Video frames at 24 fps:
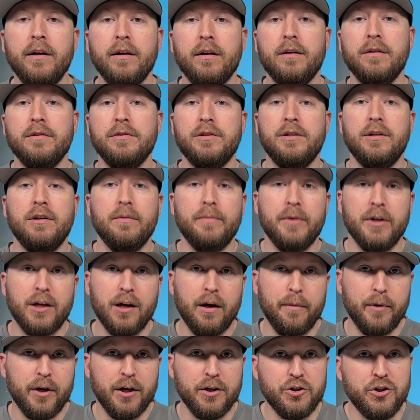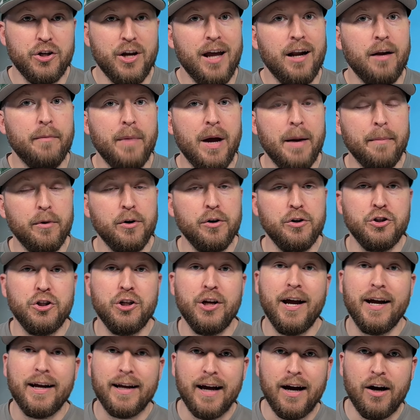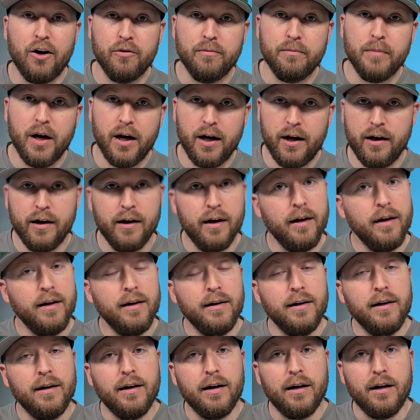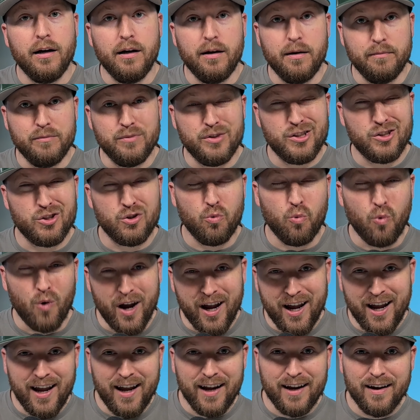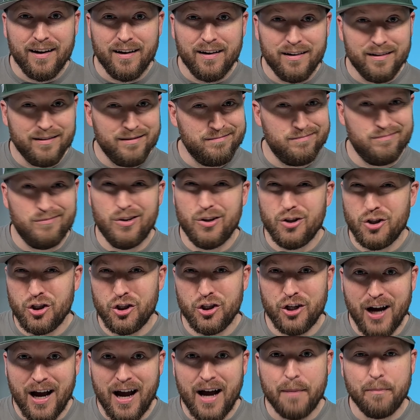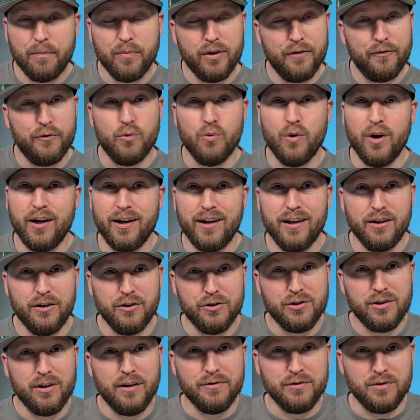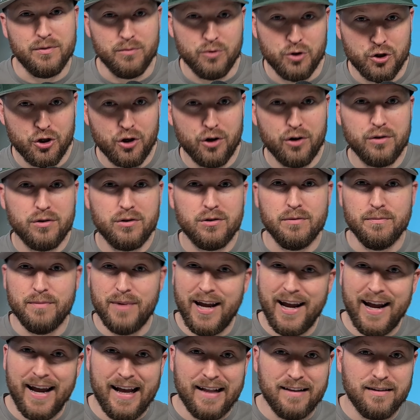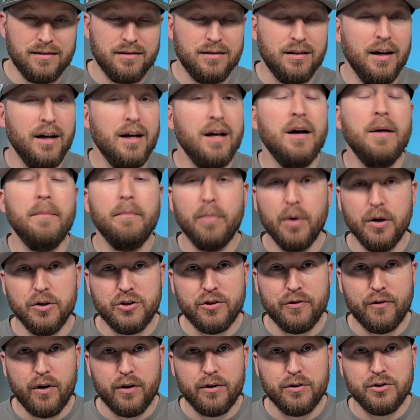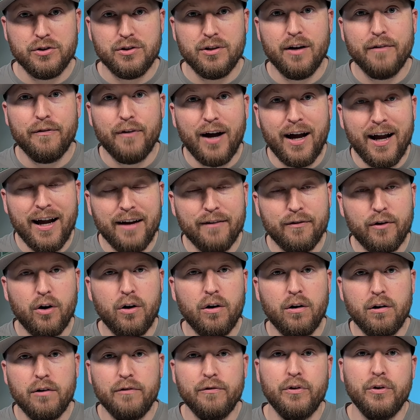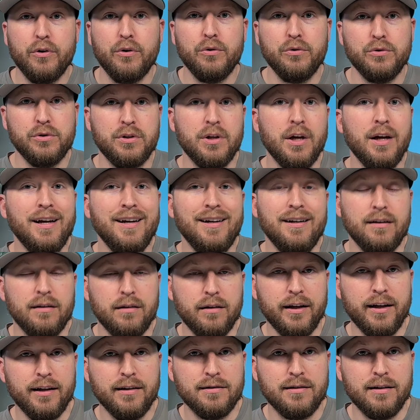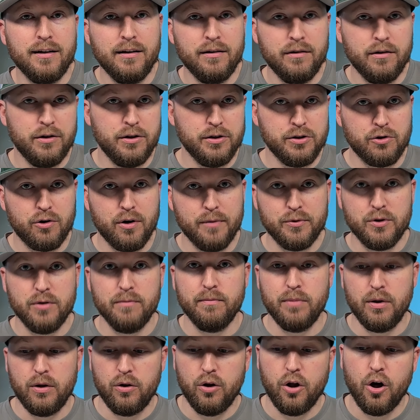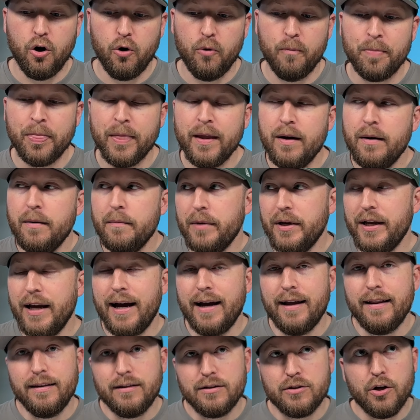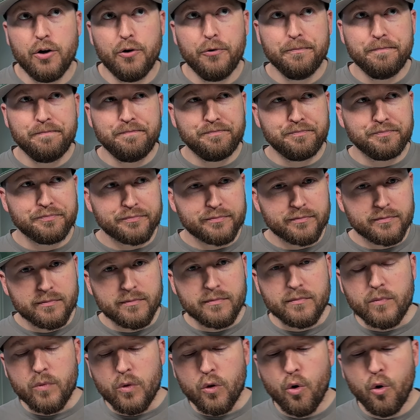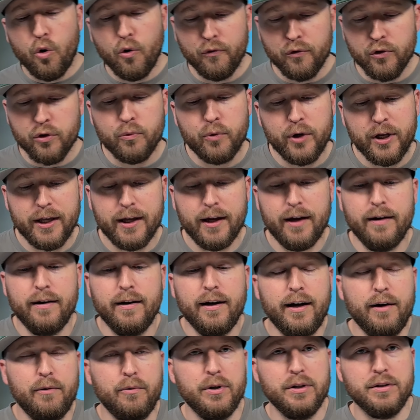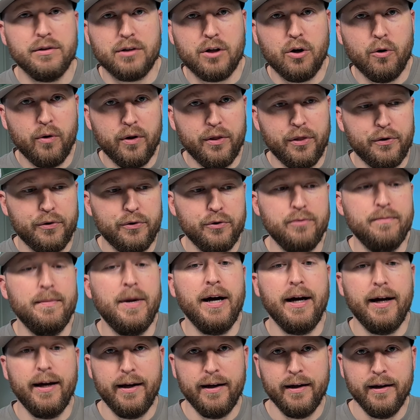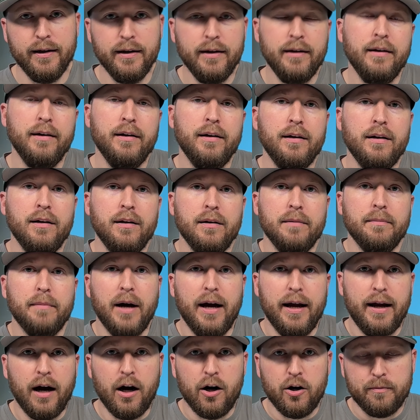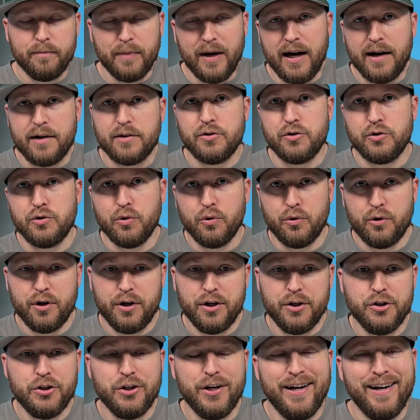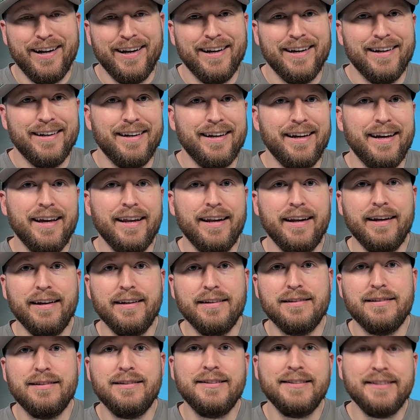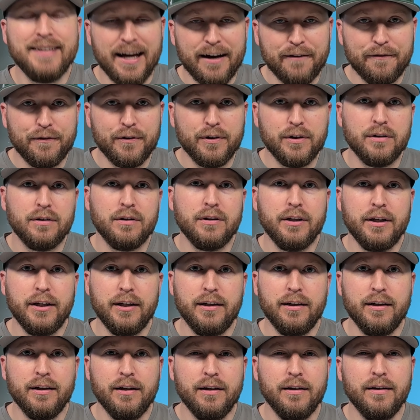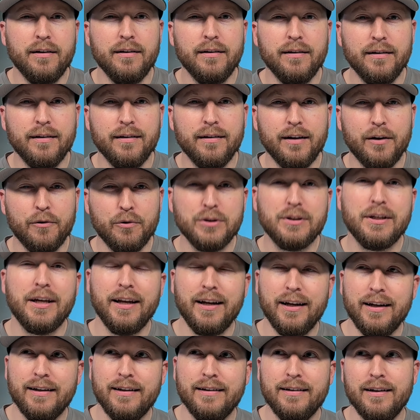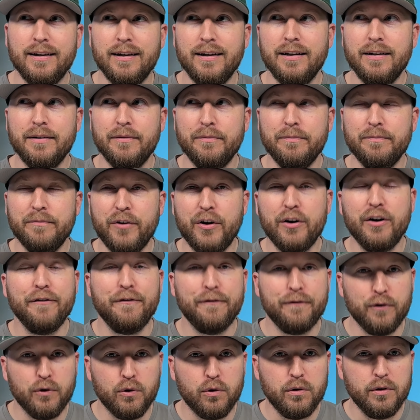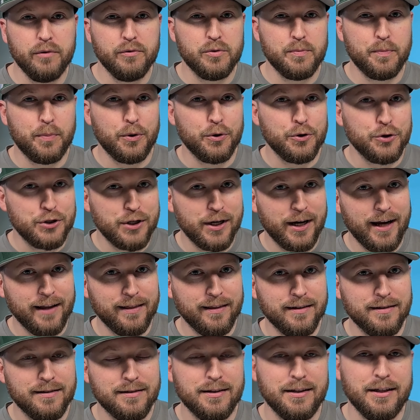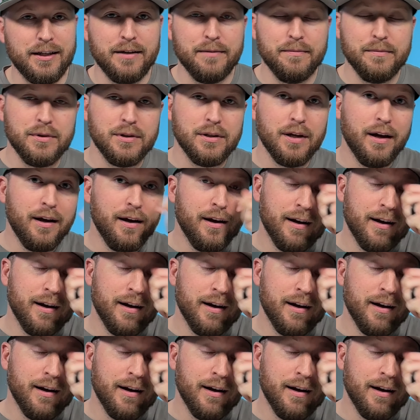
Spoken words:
Consider becoming a channel member. Check out my swag shop if you want to get yourself some shirts, some hats, a bunch of other stuff. I have all of those links in the description below. But yeah, so over the weekend I was going through my art box storage, and it is definitely, it was getting very full. It was bursting at the seams.